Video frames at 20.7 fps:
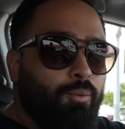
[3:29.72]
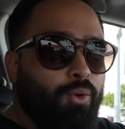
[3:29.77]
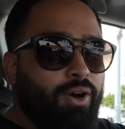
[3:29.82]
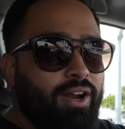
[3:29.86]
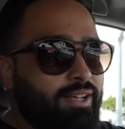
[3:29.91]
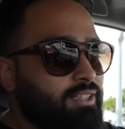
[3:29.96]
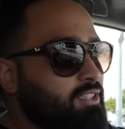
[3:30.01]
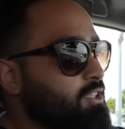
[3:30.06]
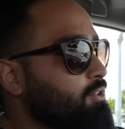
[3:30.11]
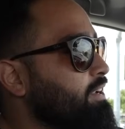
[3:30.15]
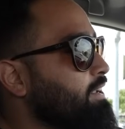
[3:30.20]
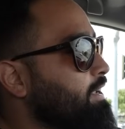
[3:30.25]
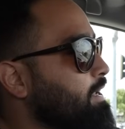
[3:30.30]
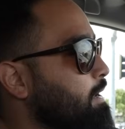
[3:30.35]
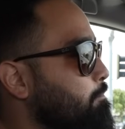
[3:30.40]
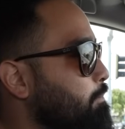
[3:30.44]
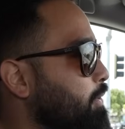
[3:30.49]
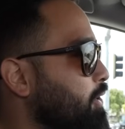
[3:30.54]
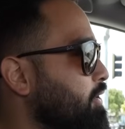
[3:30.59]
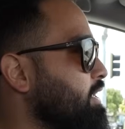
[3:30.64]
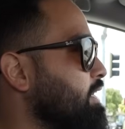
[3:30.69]
We're entering
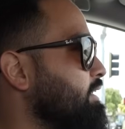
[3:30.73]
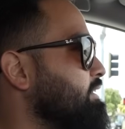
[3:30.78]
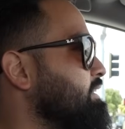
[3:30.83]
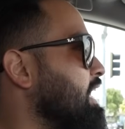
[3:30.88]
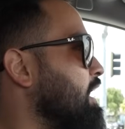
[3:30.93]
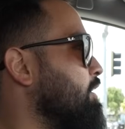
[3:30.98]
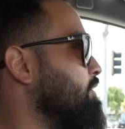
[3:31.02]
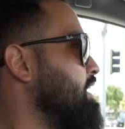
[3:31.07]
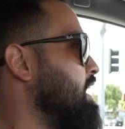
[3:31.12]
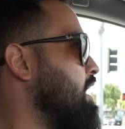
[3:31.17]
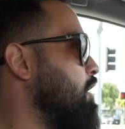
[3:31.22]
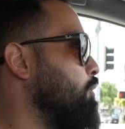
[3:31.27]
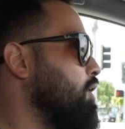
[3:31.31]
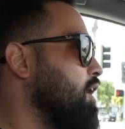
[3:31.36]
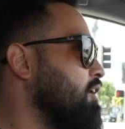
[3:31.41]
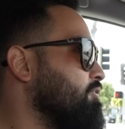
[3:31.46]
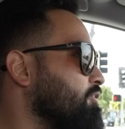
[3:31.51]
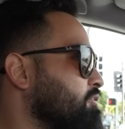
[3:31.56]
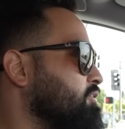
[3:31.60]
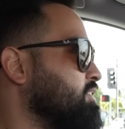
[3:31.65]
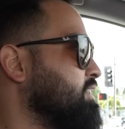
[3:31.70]
Cambodia Town now. We're
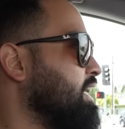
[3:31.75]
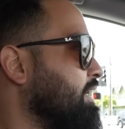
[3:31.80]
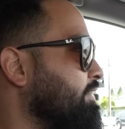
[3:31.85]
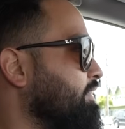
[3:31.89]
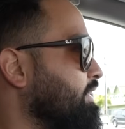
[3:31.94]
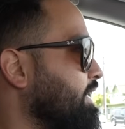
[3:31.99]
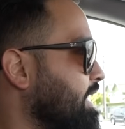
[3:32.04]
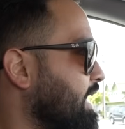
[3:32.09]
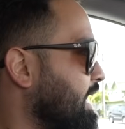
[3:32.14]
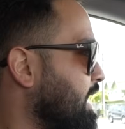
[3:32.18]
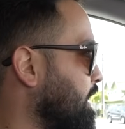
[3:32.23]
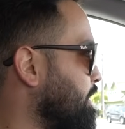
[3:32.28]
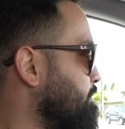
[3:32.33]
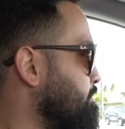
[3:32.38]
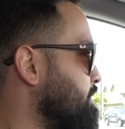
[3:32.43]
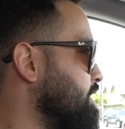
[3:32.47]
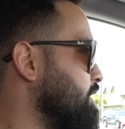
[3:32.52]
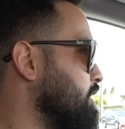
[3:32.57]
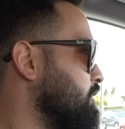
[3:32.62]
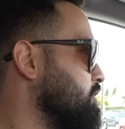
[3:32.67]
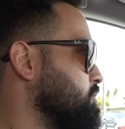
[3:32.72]
off of 10th and
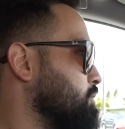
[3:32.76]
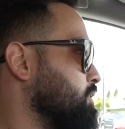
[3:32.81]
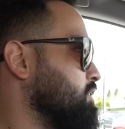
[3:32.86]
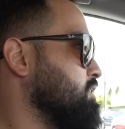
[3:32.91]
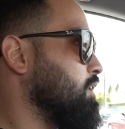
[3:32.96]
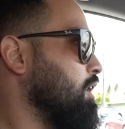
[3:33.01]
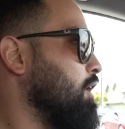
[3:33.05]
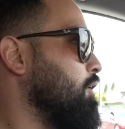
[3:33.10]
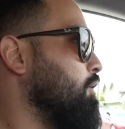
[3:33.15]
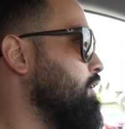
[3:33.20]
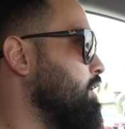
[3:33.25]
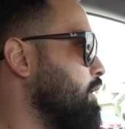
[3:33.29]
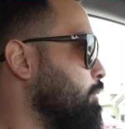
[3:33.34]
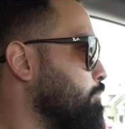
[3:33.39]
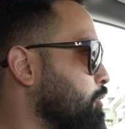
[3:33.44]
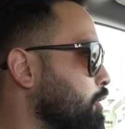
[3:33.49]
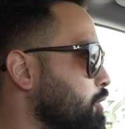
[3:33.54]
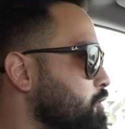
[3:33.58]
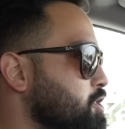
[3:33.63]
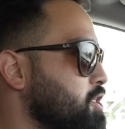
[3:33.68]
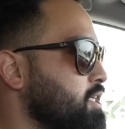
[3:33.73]
Alamitos. We're slowly
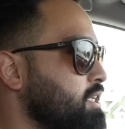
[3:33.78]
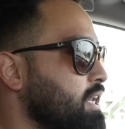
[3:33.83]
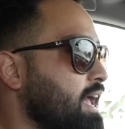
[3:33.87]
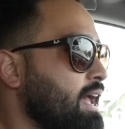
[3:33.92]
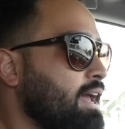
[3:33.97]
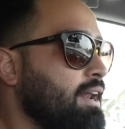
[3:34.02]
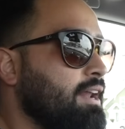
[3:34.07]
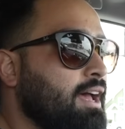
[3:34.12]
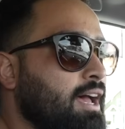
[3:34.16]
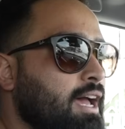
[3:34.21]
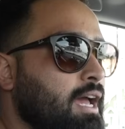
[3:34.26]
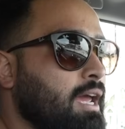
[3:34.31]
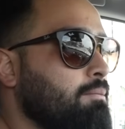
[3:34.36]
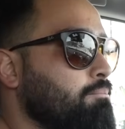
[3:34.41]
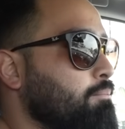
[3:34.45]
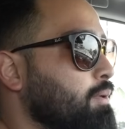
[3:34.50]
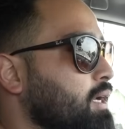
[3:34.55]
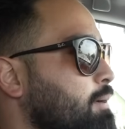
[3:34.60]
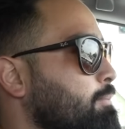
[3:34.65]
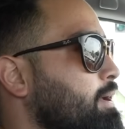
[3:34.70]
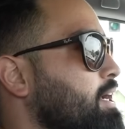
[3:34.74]
approaching Anaheim,
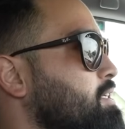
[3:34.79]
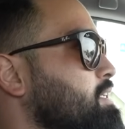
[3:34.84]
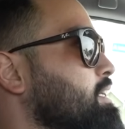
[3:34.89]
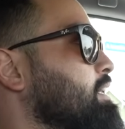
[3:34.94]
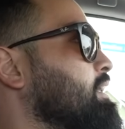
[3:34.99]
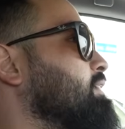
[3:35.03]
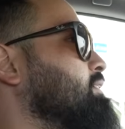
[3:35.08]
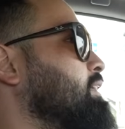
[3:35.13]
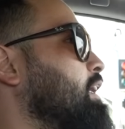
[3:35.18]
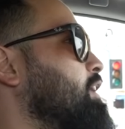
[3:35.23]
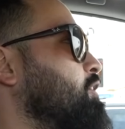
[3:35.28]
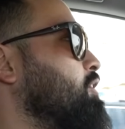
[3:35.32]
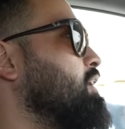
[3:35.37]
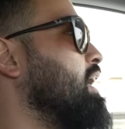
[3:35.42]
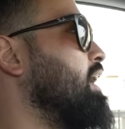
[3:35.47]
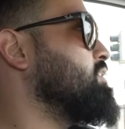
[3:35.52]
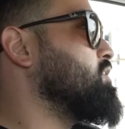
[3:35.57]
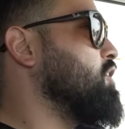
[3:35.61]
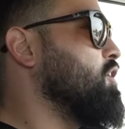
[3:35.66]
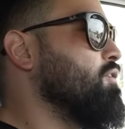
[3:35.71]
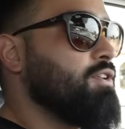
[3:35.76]
but I'm actually gonna take you
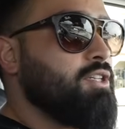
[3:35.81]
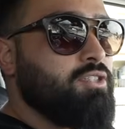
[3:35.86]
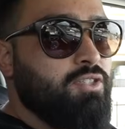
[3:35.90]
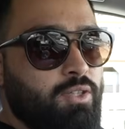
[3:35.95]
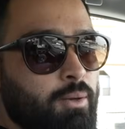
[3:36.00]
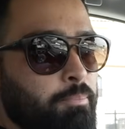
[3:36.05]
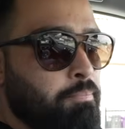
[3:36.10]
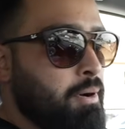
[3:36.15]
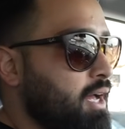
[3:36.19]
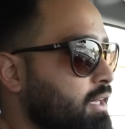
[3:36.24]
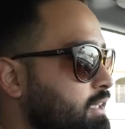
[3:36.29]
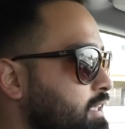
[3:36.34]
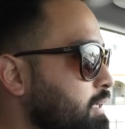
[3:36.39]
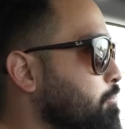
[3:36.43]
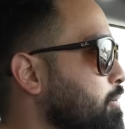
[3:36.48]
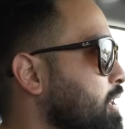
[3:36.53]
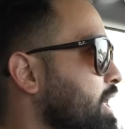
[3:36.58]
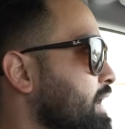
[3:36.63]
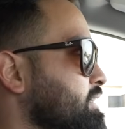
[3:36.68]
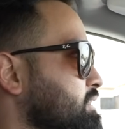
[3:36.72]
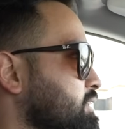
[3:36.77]
guys over to the Pali
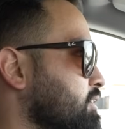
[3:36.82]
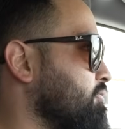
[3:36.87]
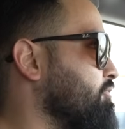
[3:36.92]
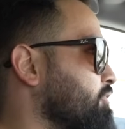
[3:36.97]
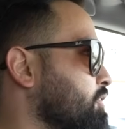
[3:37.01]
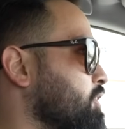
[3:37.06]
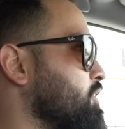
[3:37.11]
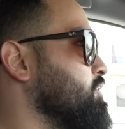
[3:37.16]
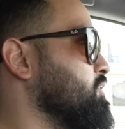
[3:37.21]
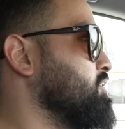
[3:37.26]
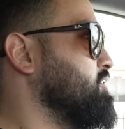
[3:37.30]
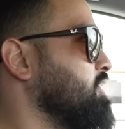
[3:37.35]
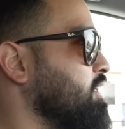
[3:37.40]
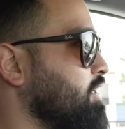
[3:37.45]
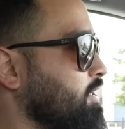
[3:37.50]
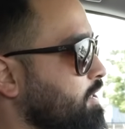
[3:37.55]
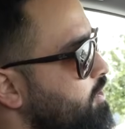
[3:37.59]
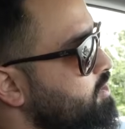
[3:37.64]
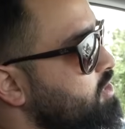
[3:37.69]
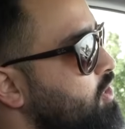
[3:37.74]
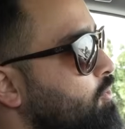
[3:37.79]
Plaza first
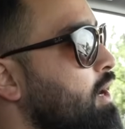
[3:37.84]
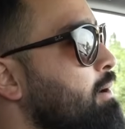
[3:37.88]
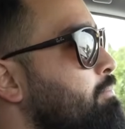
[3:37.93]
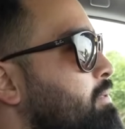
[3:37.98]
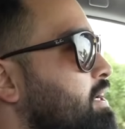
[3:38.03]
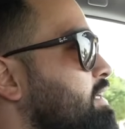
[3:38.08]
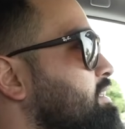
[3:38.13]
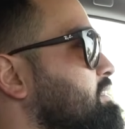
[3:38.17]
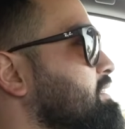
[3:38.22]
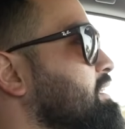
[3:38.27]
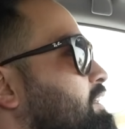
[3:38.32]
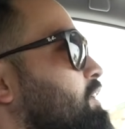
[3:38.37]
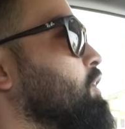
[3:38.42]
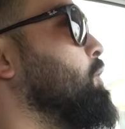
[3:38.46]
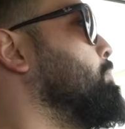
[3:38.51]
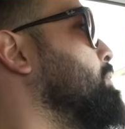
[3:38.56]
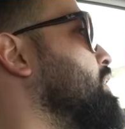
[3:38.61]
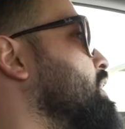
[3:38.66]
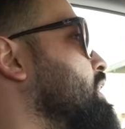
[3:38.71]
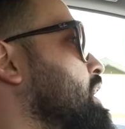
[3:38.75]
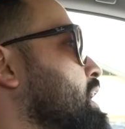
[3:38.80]
to reminisce a little
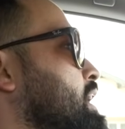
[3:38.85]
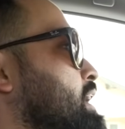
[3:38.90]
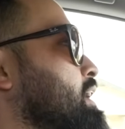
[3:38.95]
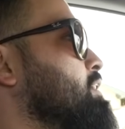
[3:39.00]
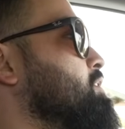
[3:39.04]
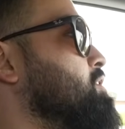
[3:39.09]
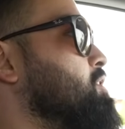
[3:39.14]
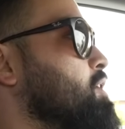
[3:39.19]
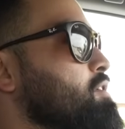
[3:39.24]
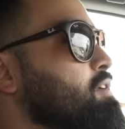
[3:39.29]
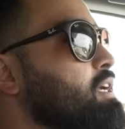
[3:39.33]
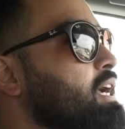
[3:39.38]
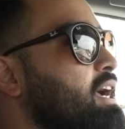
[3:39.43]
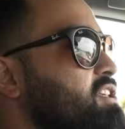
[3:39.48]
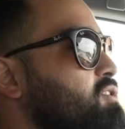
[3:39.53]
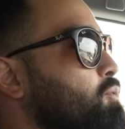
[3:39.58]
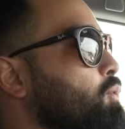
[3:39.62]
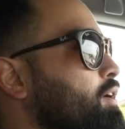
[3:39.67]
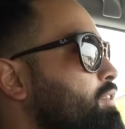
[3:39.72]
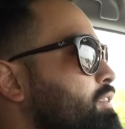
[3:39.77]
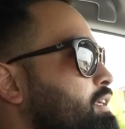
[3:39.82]
bit and show you
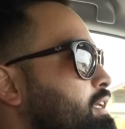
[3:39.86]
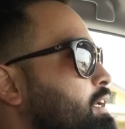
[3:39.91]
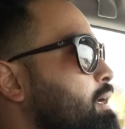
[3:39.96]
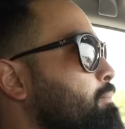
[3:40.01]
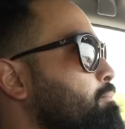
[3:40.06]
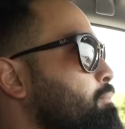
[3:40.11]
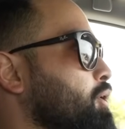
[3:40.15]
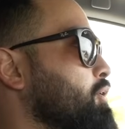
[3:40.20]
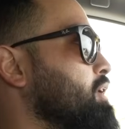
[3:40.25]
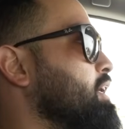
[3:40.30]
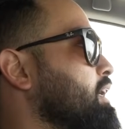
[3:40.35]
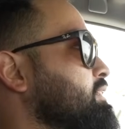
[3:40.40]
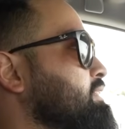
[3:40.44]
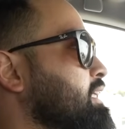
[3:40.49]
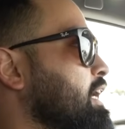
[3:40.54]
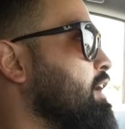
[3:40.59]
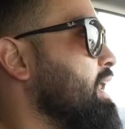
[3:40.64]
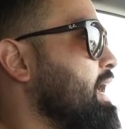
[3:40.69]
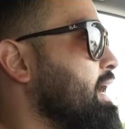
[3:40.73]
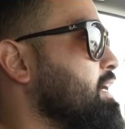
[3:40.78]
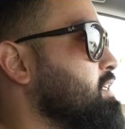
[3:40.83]
guys where the Cambodia
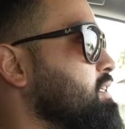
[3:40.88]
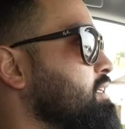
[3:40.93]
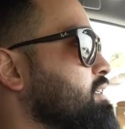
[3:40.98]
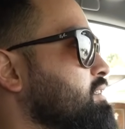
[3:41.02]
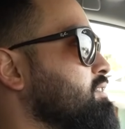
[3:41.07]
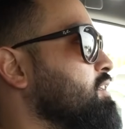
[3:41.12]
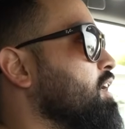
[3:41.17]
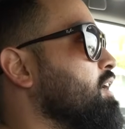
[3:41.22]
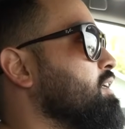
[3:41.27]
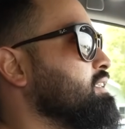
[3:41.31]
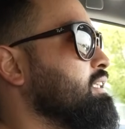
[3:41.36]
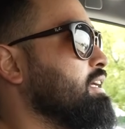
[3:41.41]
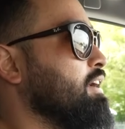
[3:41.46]
Town actually starts.